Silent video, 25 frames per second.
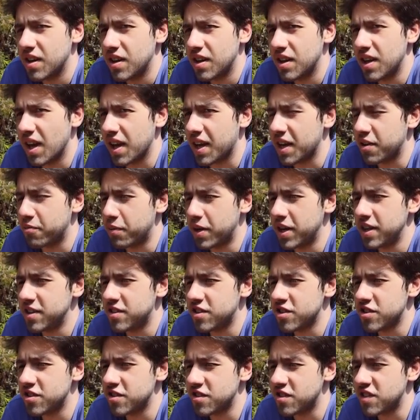Yeah, Kedweni's
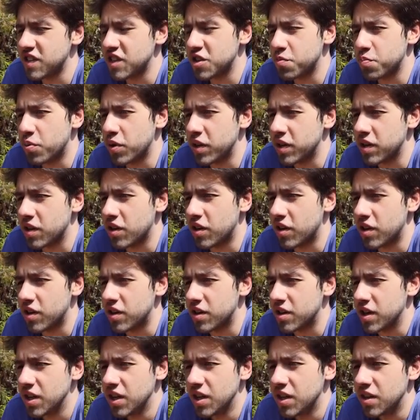just a 6-point
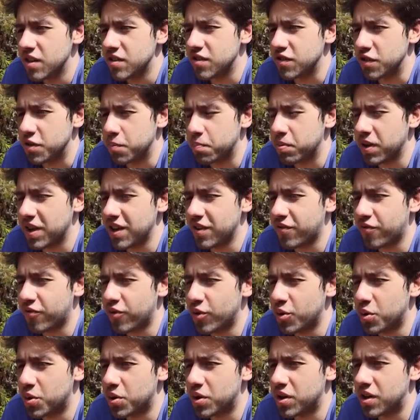card. So it plays
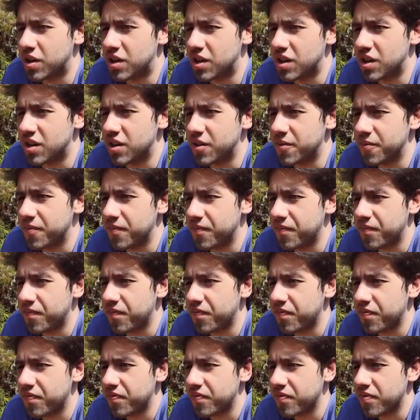for
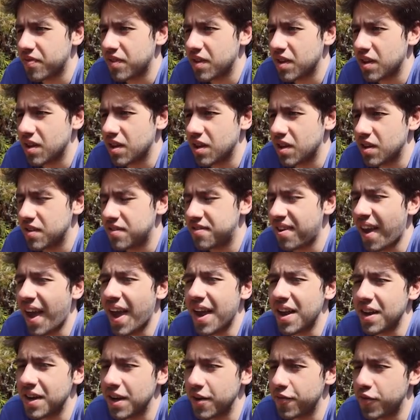
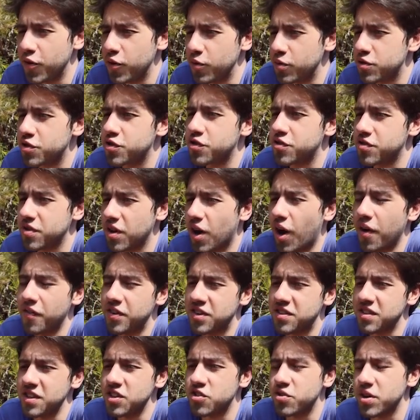10 if you
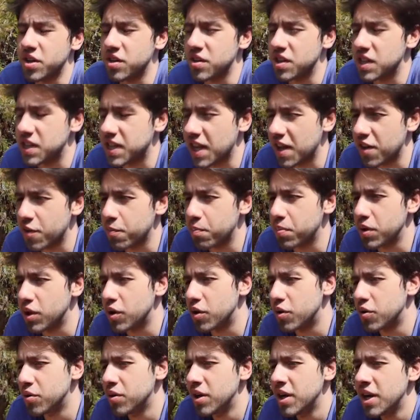obviously trigger the death
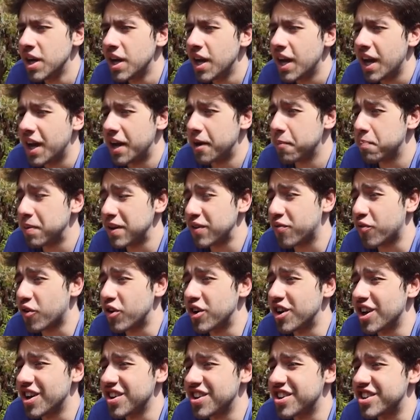blow, and it plays for
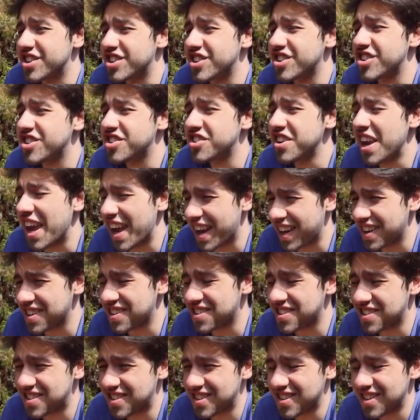another
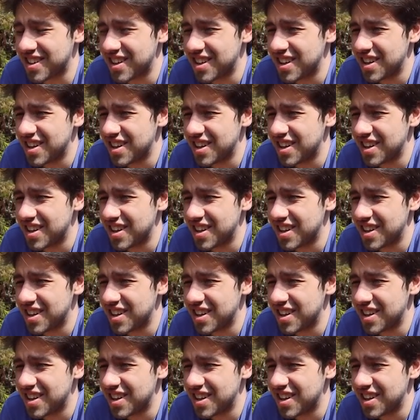6